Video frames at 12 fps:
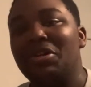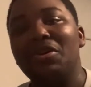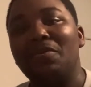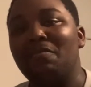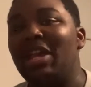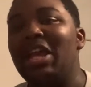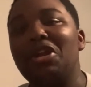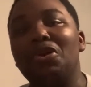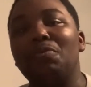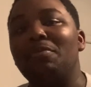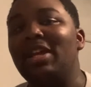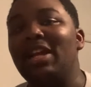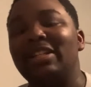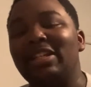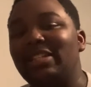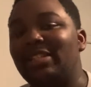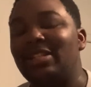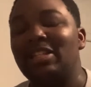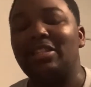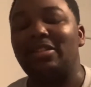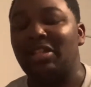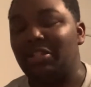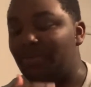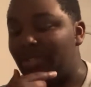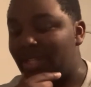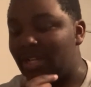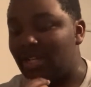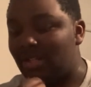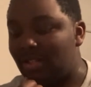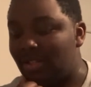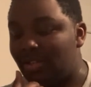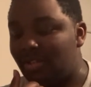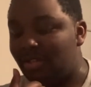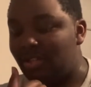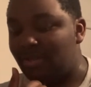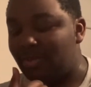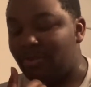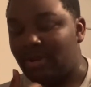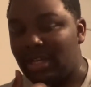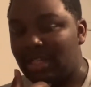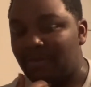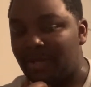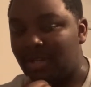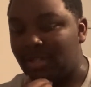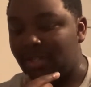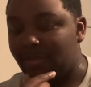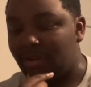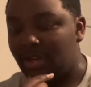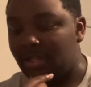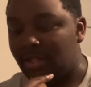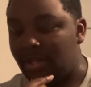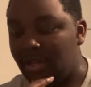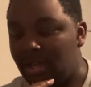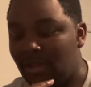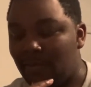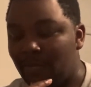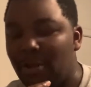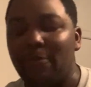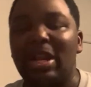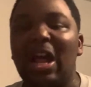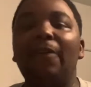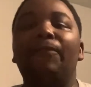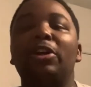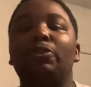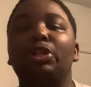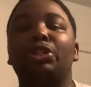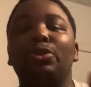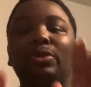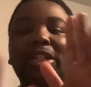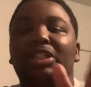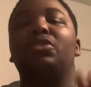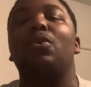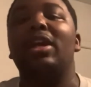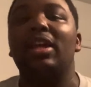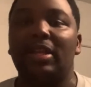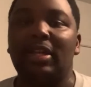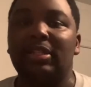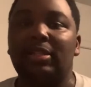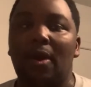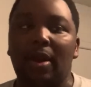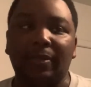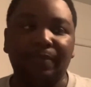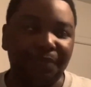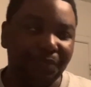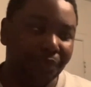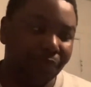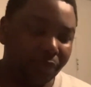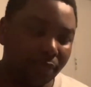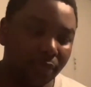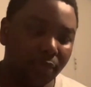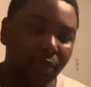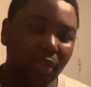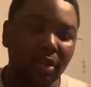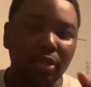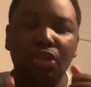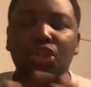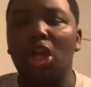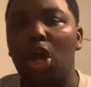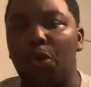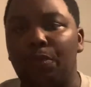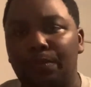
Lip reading: Man, oh man, this was crazy, man. This is crazy. But without further ado, let's go ahead and get started. So,